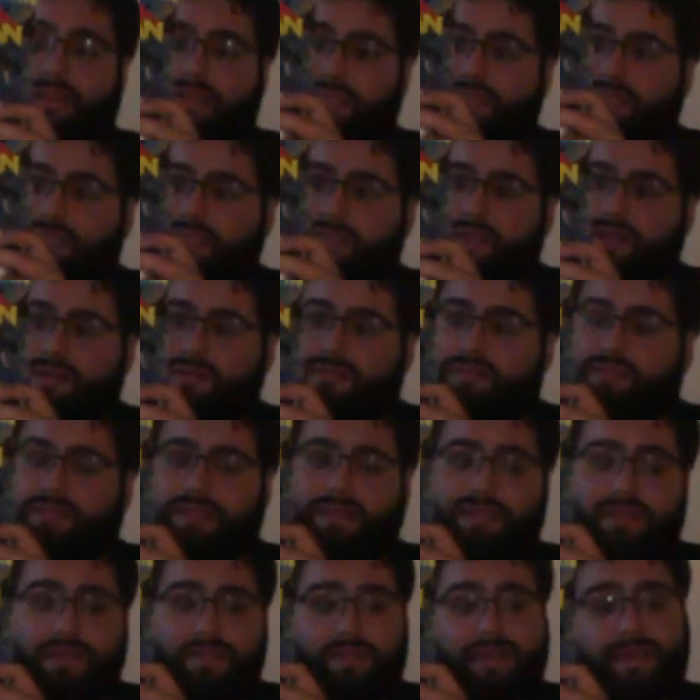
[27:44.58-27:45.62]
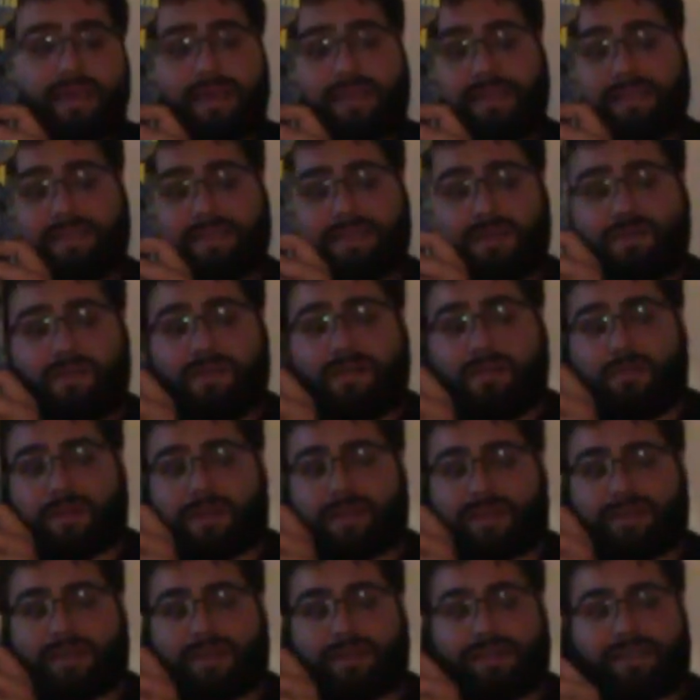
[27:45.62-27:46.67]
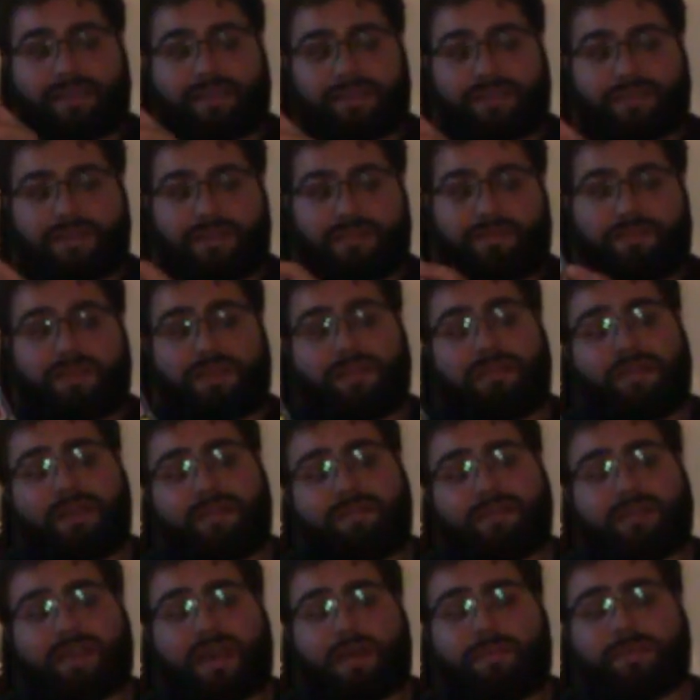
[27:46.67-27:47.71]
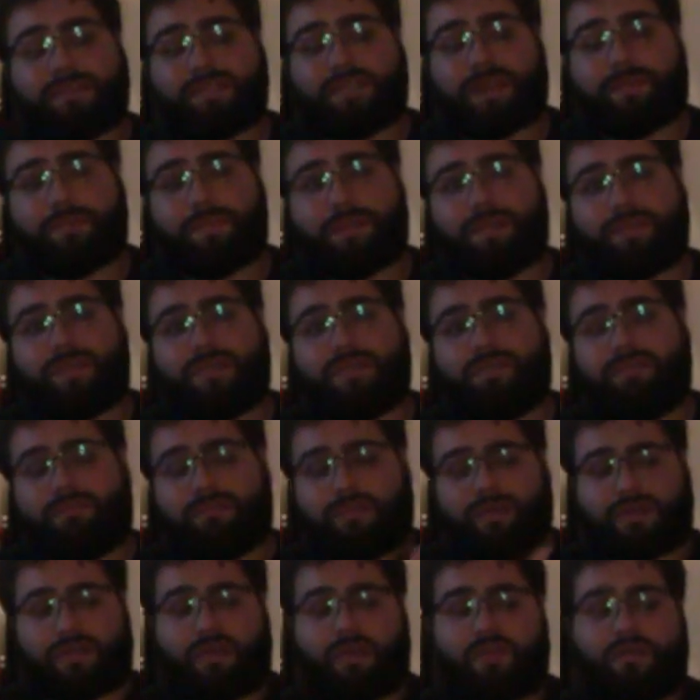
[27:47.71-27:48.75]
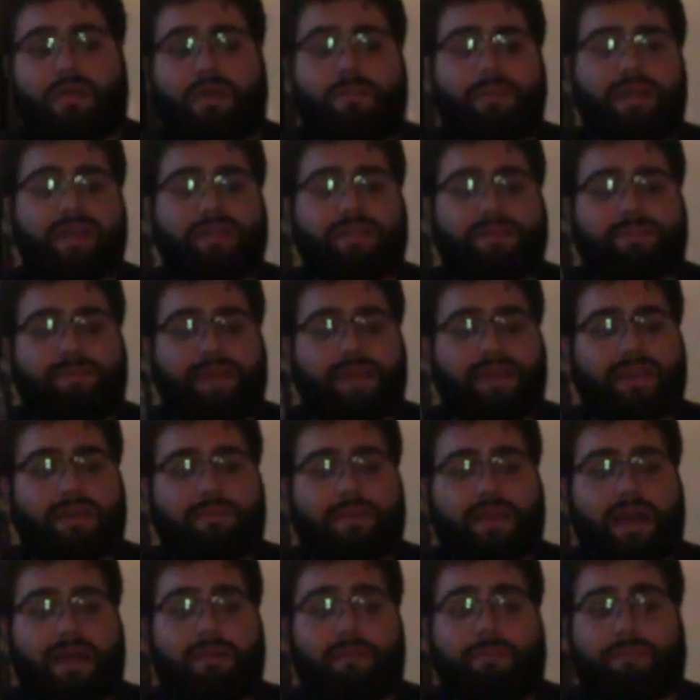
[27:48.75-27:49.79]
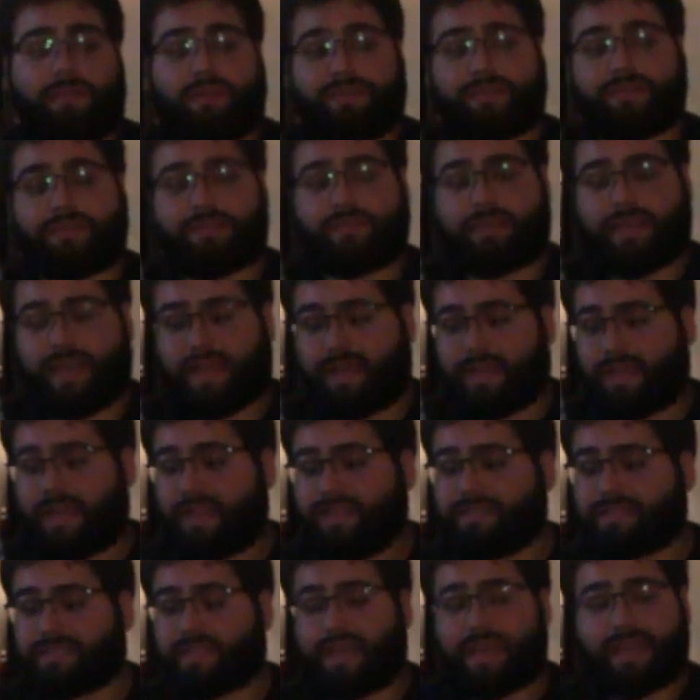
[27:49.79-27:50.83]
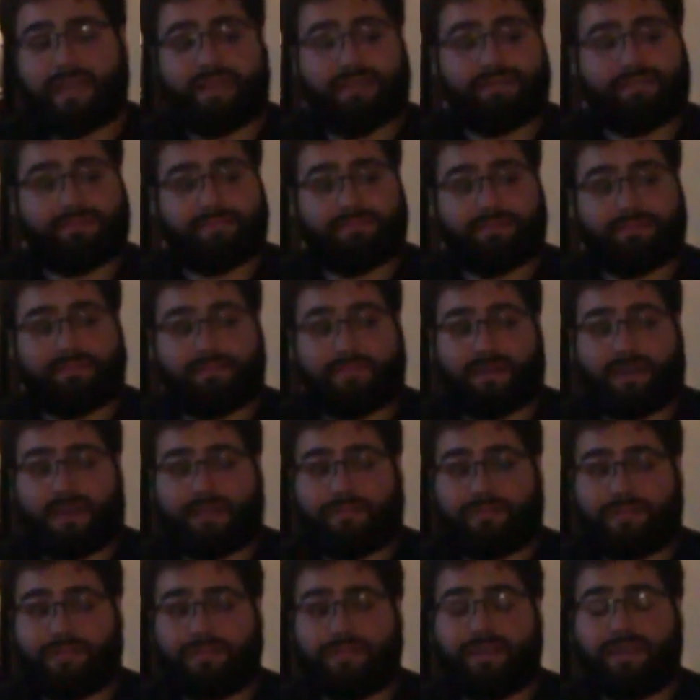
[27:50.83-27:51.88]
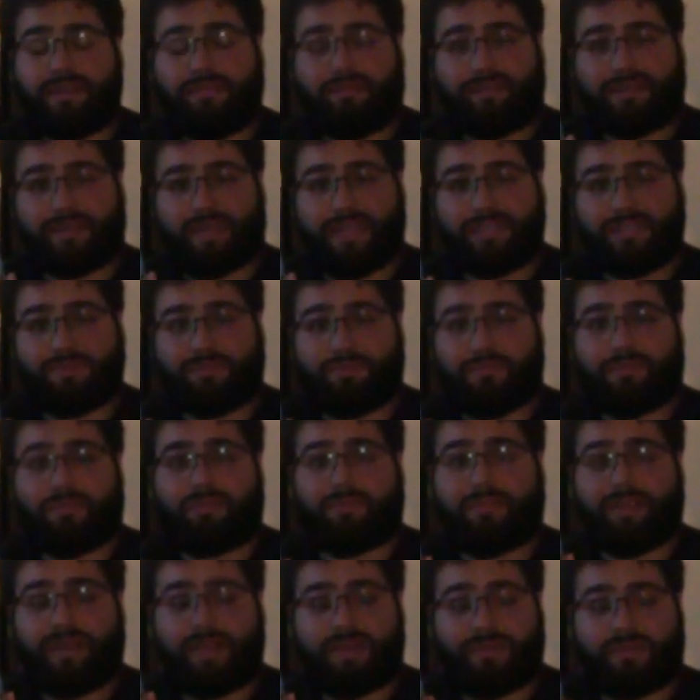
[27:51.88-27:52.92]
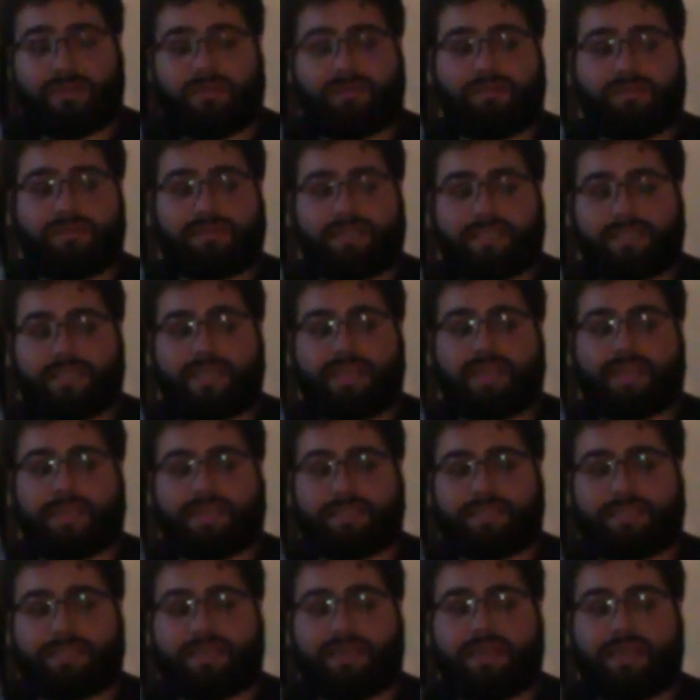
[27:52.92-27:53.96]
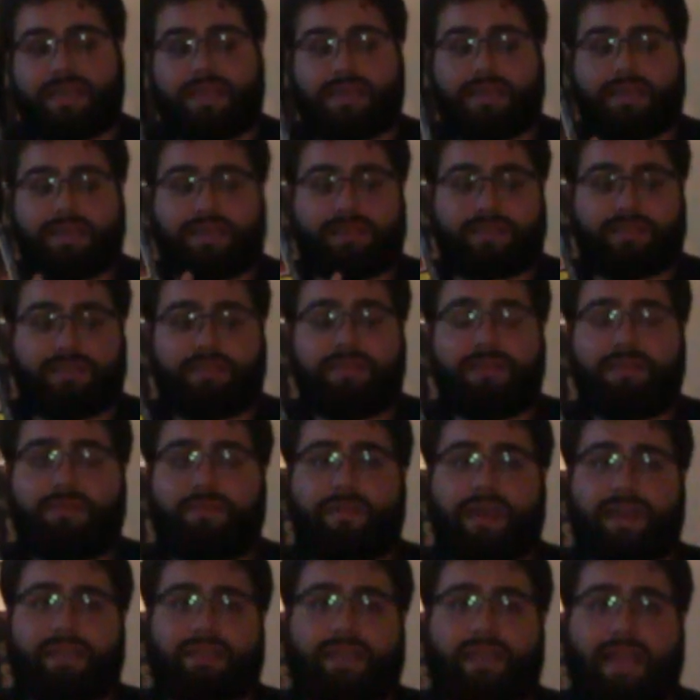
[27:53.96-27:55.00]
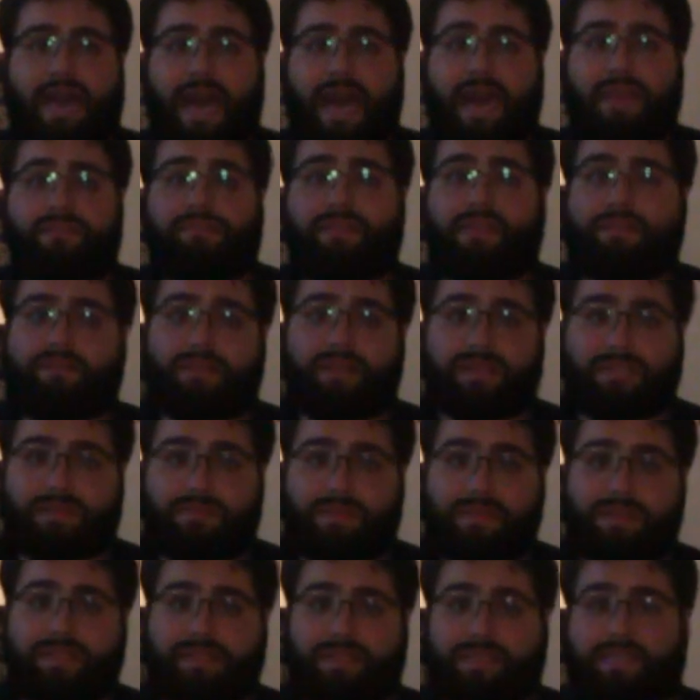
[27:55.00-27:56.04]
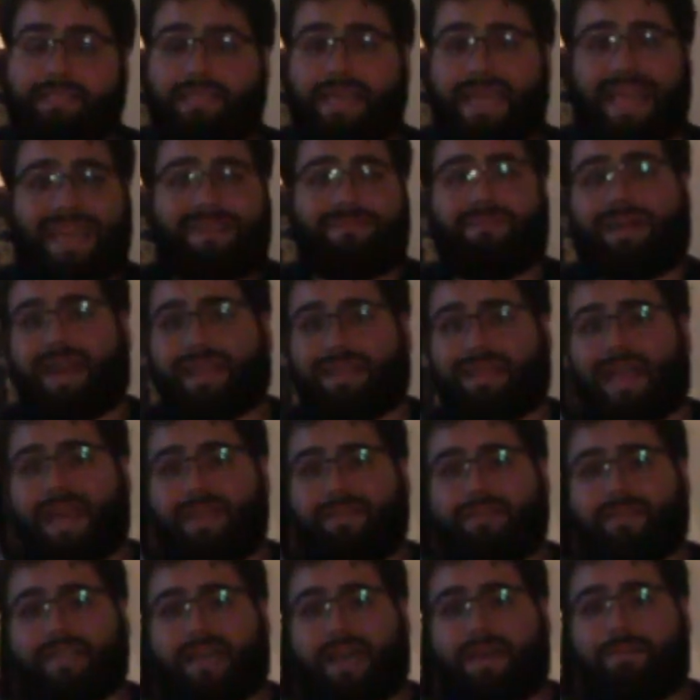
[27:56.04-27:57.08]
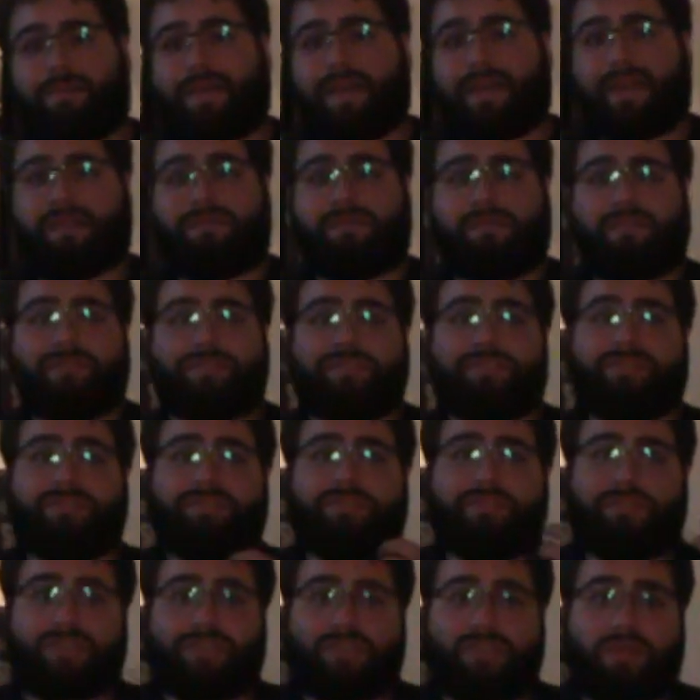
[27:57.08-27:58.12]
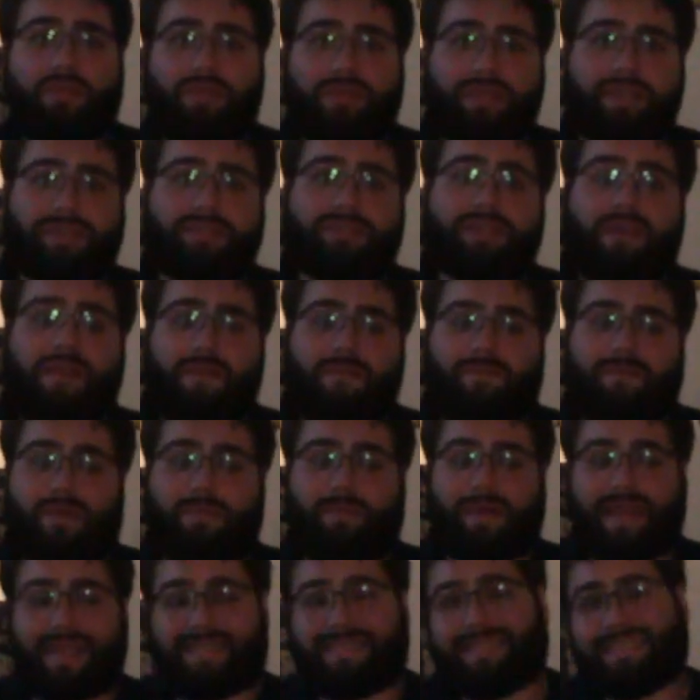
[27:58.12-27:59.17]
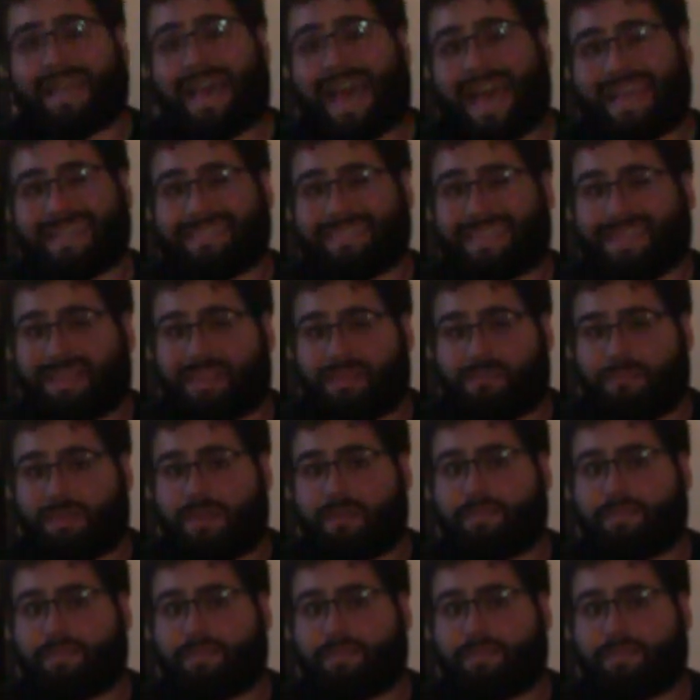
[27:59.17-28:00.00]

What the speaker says: So you can get these at Walmart. So if you don't have a comic shop near you, go to Walmart to pick up comic books. And I gotta say, on a real note, it's pretty cool to see this, considering the fact that I've never experienced this in my lifetime, and I've always heard stories from my dad telling me